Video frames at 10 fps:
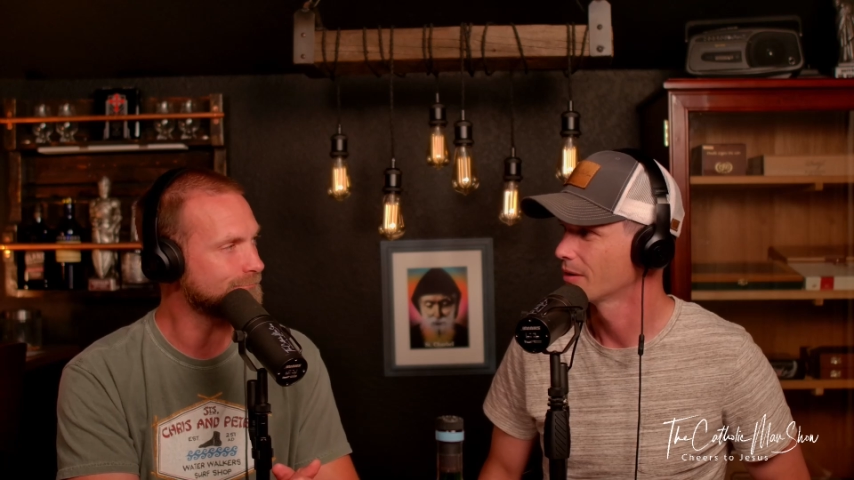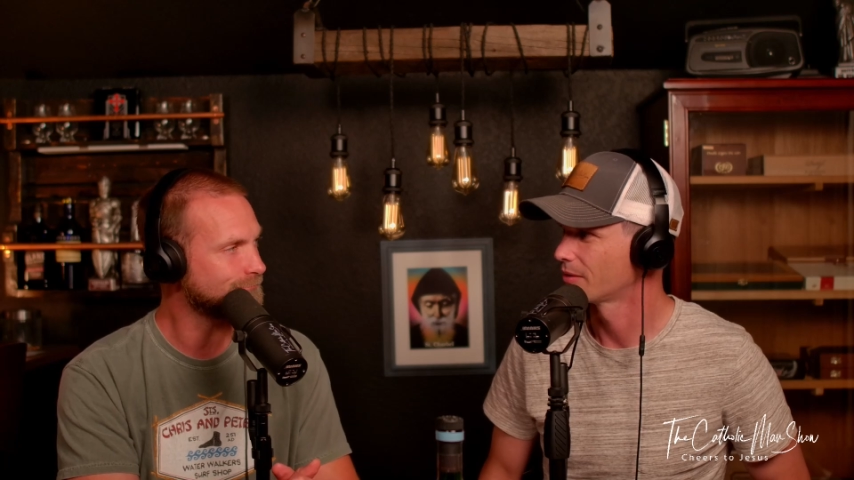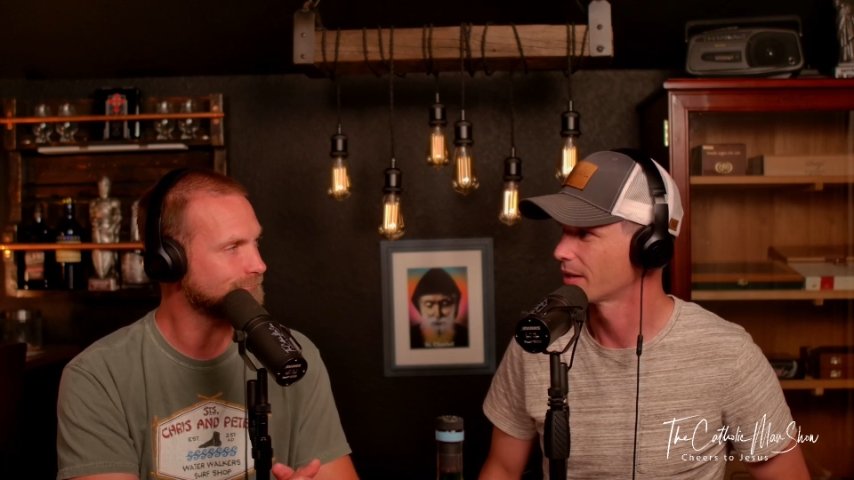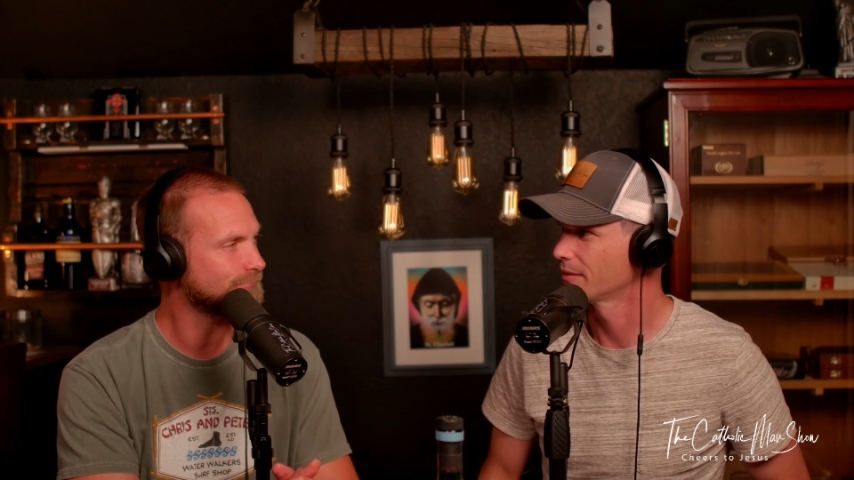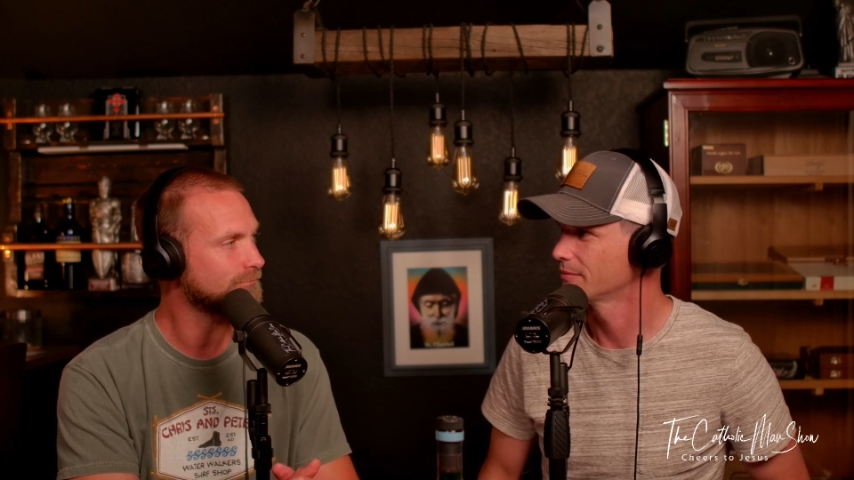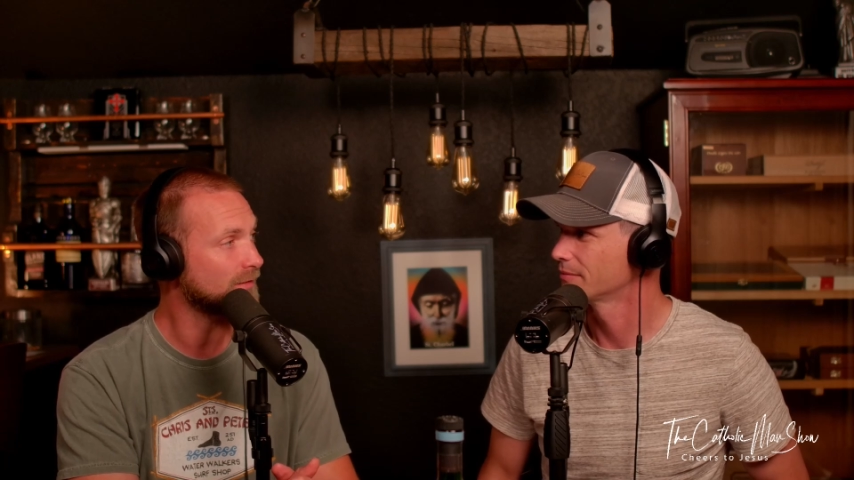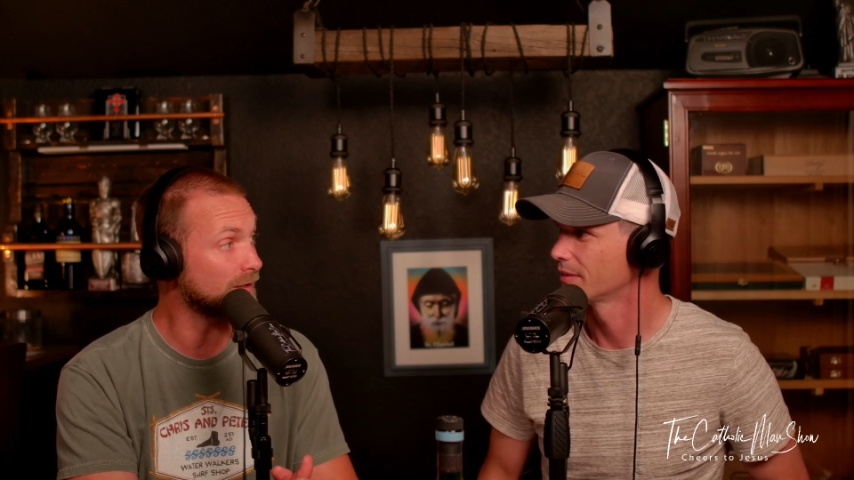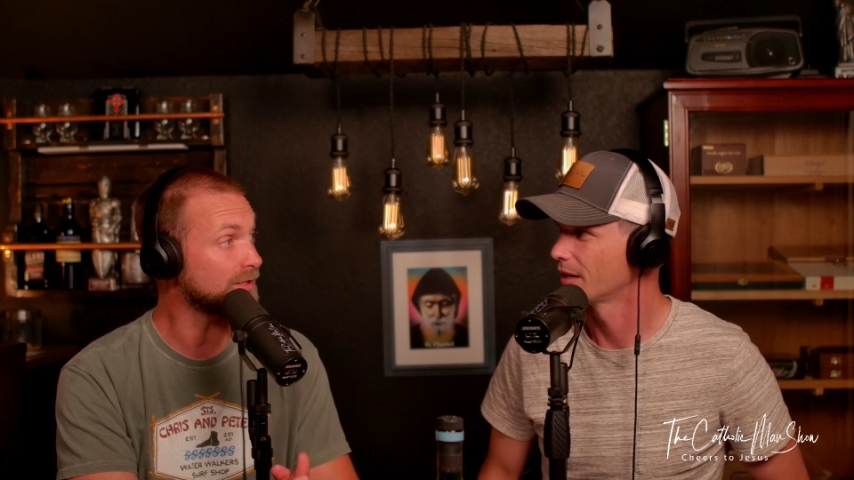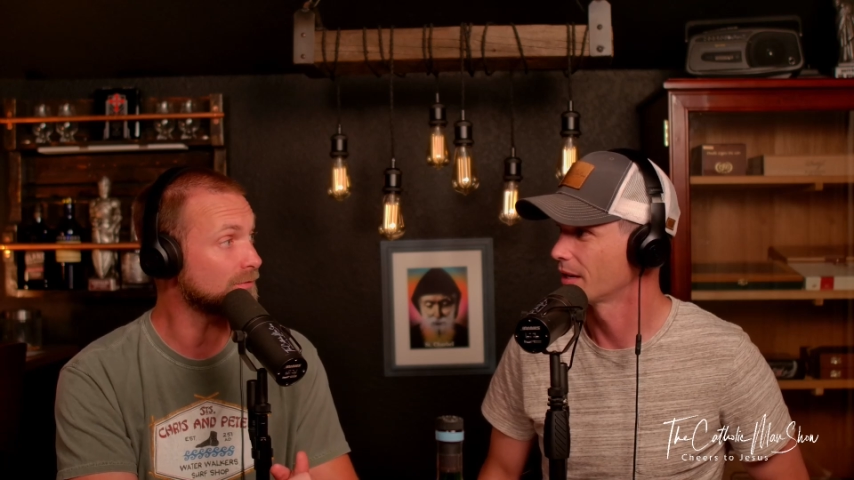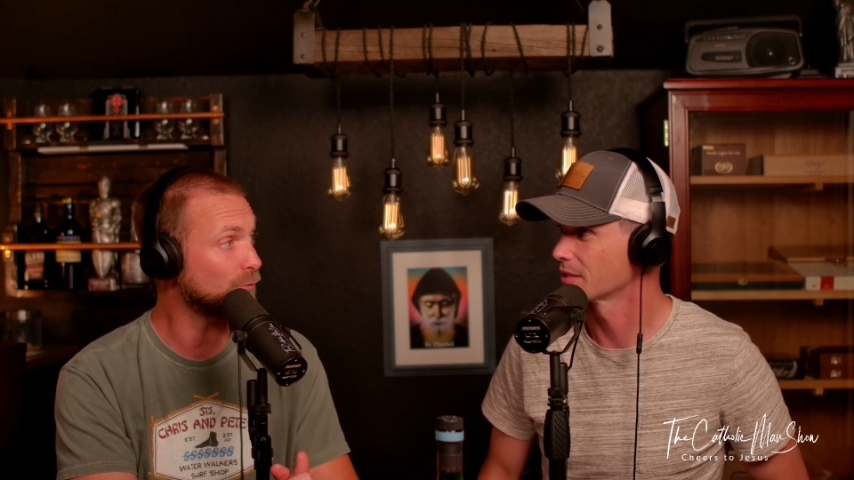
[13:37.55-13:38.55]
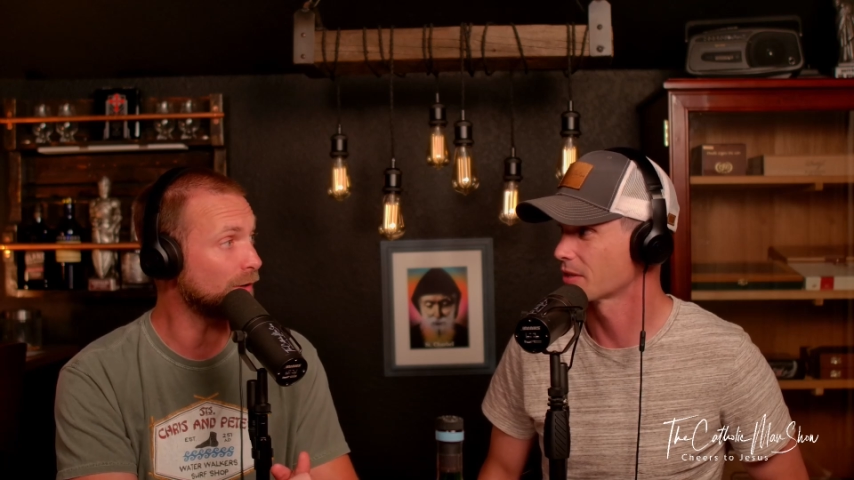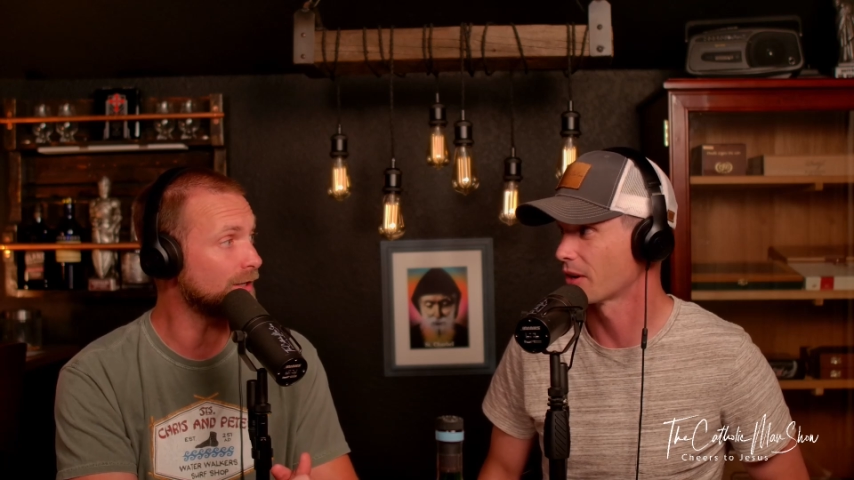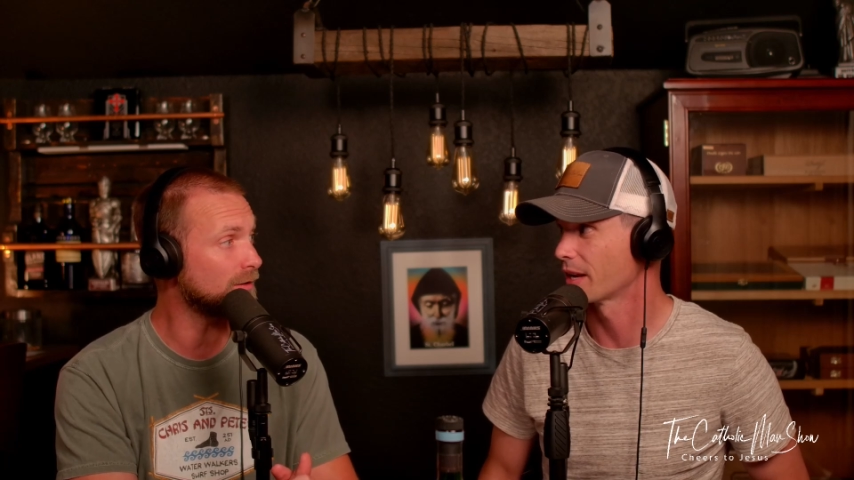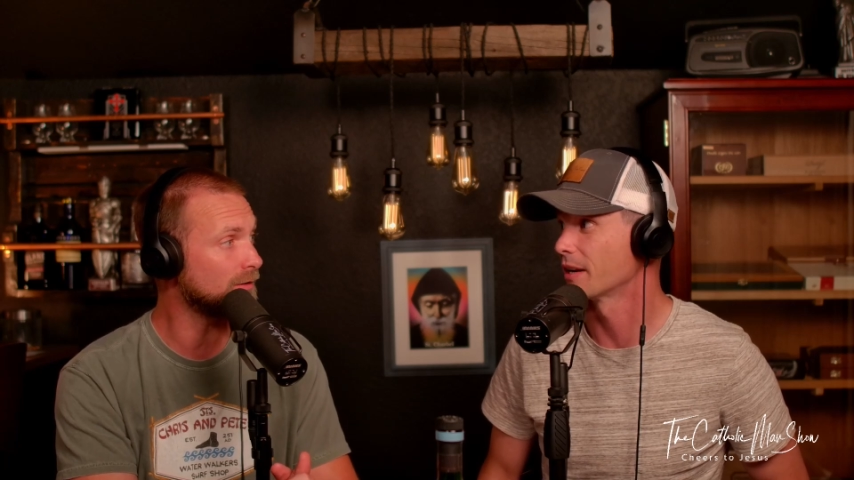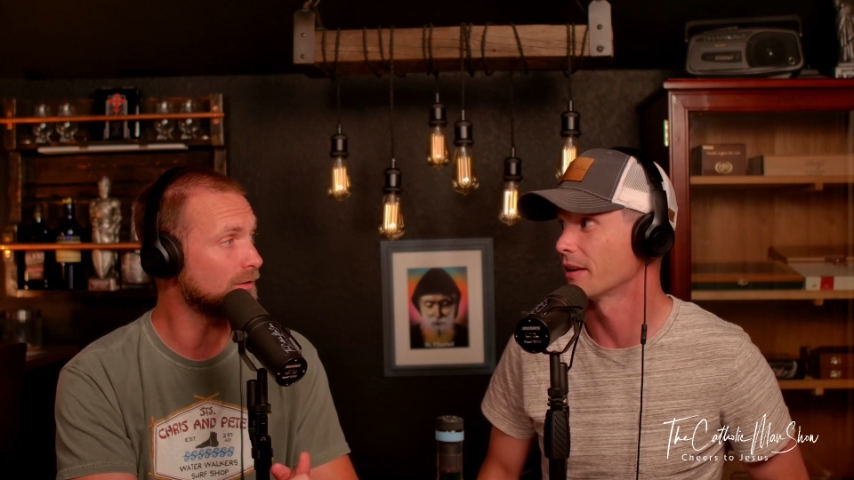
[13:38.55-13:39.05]
Right. Unless a grain,
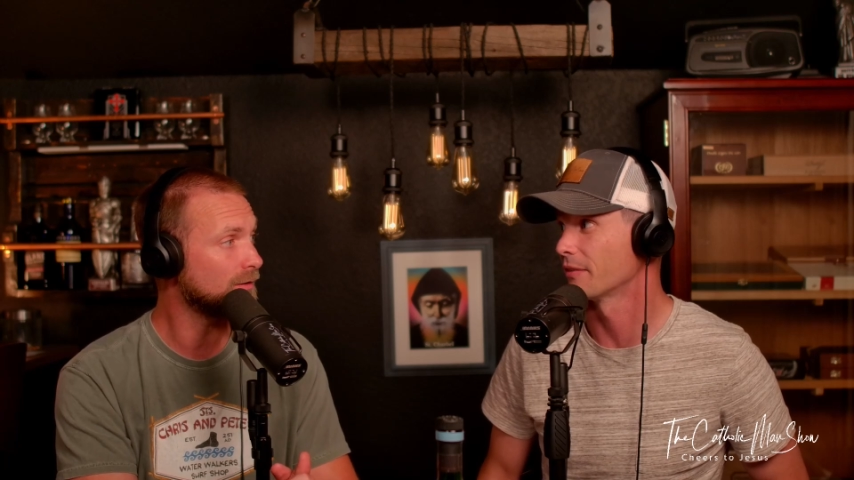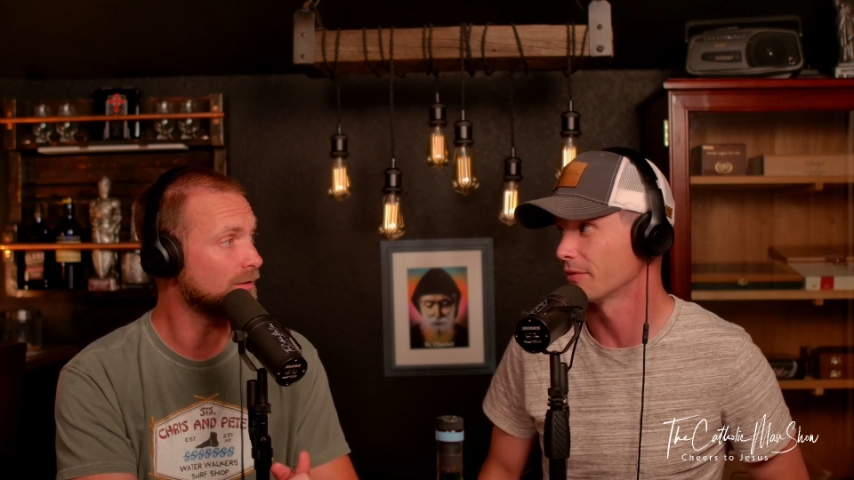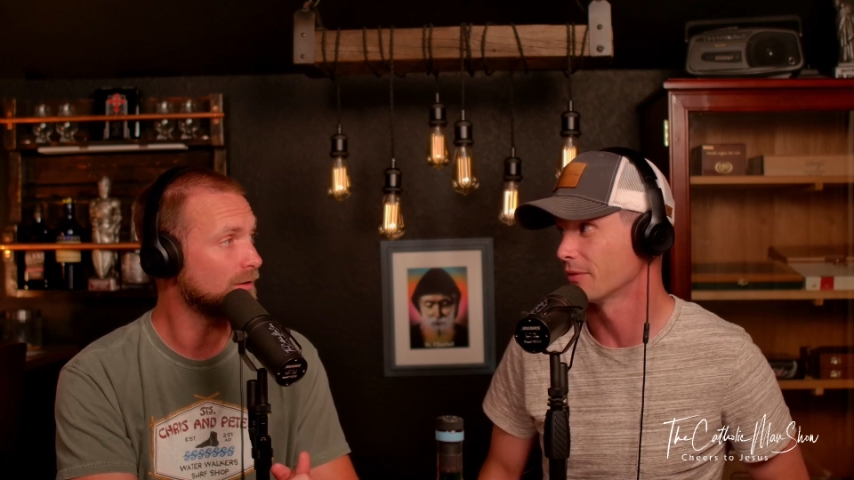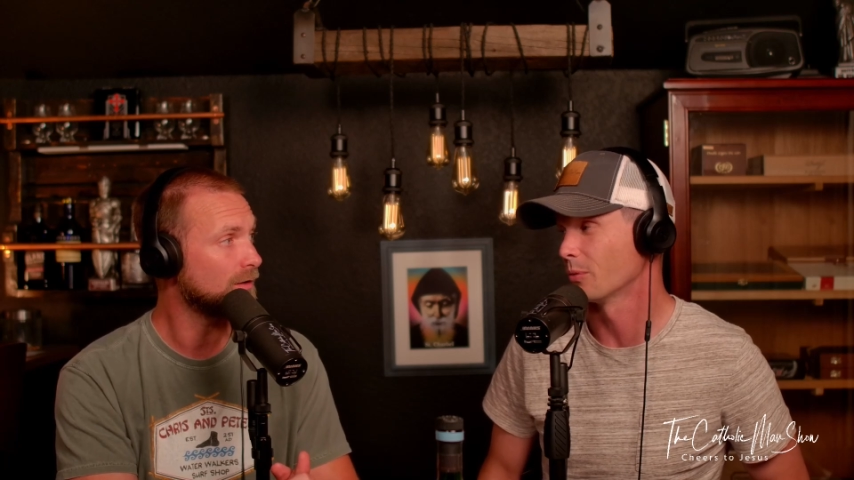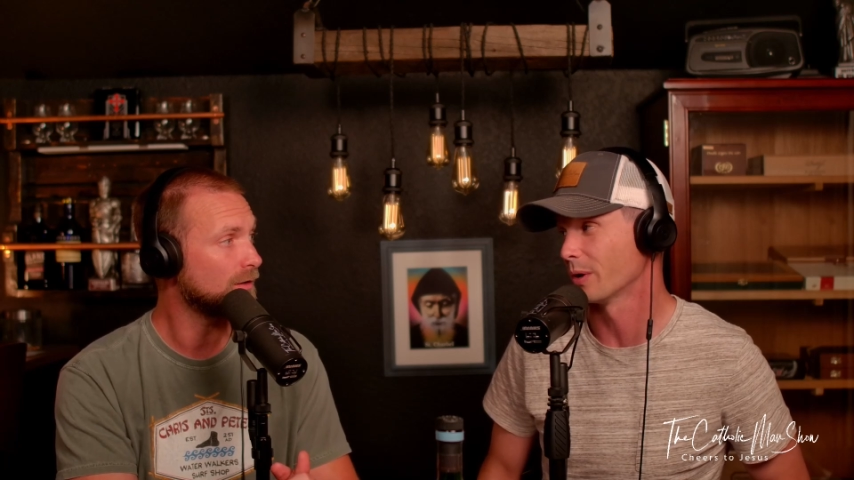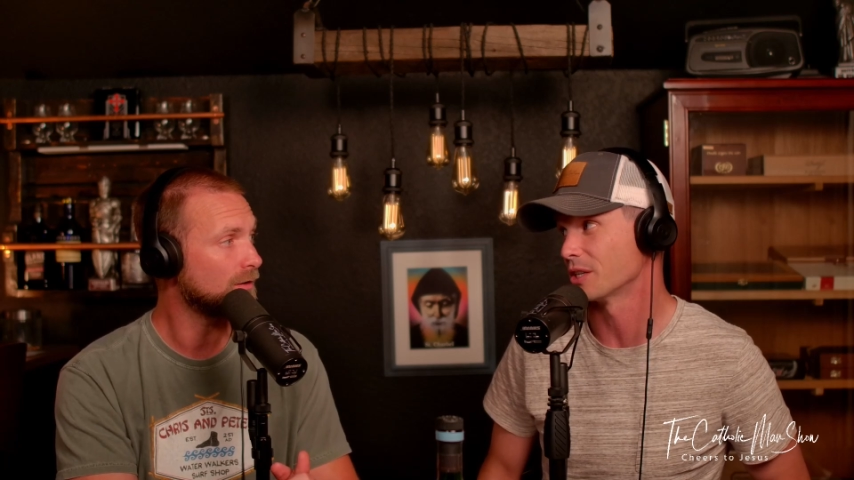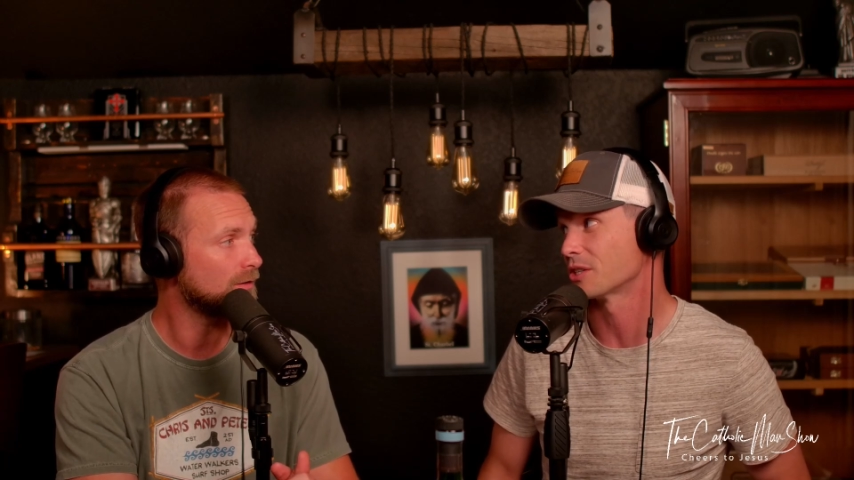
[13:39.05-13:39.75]
grain of wheat